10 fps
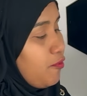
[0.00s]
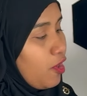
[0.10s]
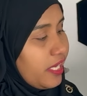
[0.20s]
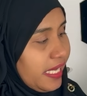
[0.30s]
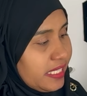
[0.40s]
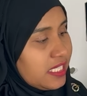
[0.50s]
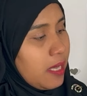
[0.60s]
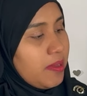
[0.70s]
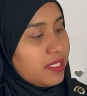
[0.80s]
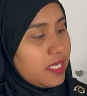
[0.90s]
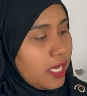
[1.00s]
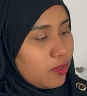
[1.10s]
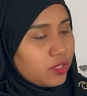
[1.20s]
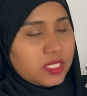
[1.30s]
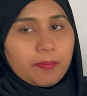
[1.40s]
for each semester,
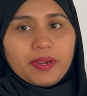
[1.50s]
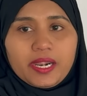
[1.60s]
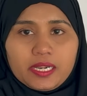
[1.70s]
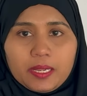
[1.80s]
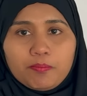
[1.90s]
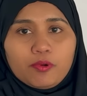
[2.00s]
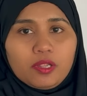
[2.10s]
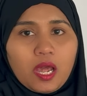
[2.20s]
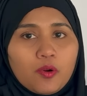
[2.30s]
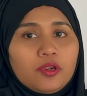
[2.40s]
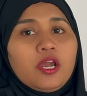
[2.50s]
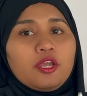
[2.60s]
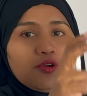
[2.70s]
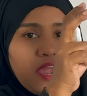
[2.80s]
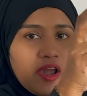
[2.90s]
you separately pull out.
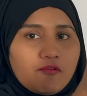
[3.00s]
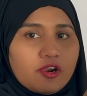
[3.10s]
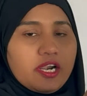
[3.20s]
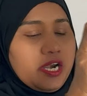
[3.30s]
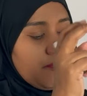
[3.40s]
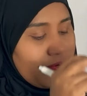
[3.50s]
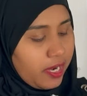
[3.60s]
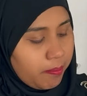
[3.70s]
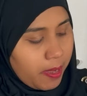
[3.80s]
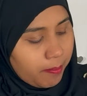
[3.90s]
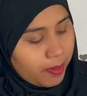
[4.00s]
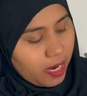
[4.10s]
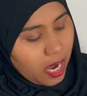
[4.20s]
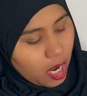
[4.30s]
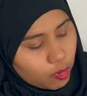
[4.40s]
You have on a different
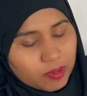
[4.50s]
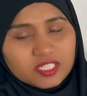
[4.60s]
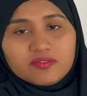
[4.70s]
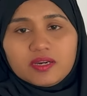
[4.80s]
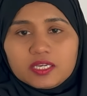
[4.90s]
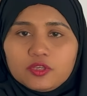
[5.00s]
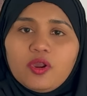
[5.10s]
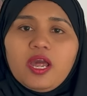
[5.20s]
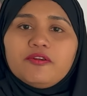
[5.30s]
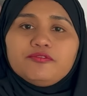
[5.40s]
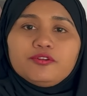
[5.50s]
paper how much work you have